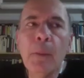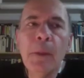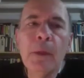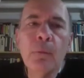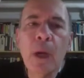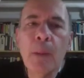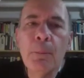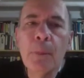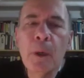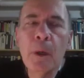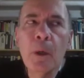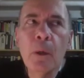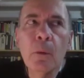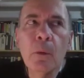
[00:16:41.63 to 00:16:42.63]

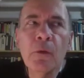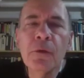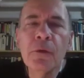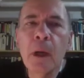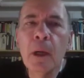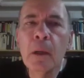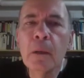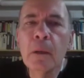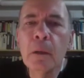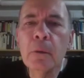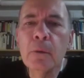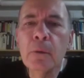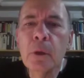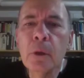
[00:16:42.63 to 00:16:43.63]
Rambo was not
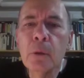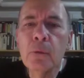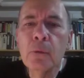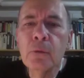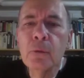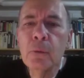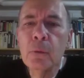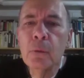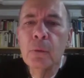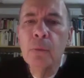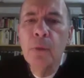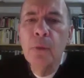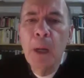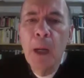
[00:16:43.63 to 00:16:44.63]
unknown to the
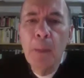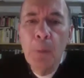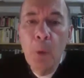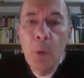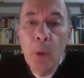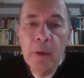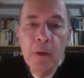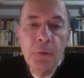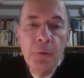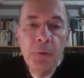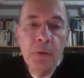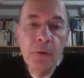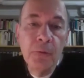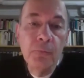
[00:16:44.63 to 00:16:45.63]
pop audience
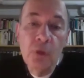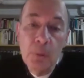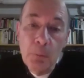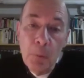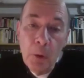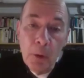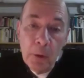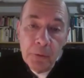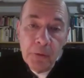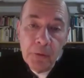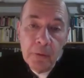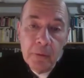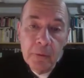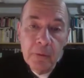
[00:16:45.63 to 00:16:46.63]
because of Jim
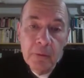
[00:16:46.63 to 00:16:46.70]
Morrison.